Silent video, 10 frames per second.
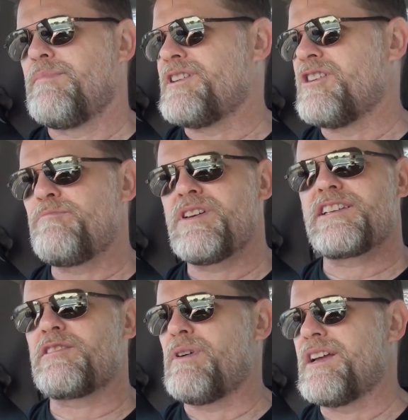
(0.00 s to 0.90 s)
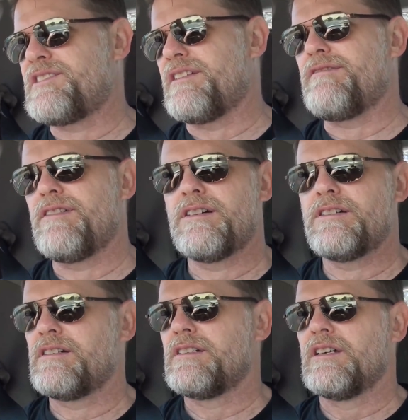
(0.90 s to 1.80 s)
but not be expensive.
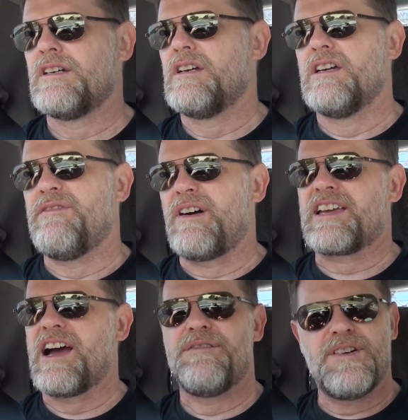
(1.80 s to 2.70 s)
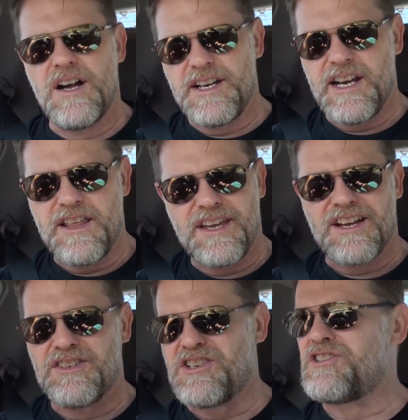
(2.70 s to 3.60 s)
If I can't find
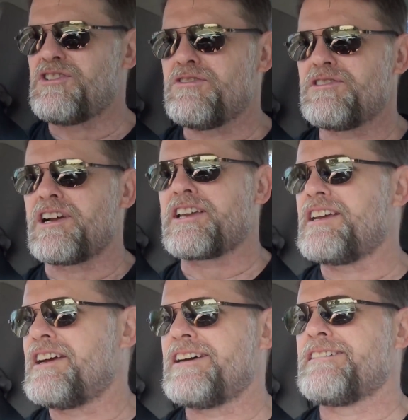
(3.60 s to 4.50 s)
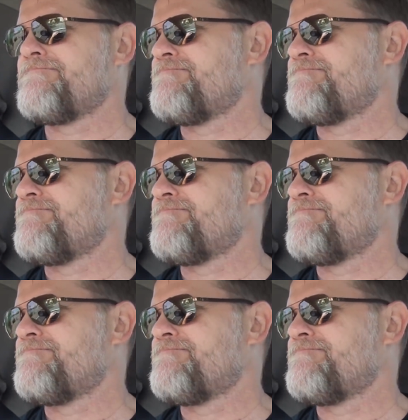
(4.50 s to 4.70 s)
anything, I'll just use like a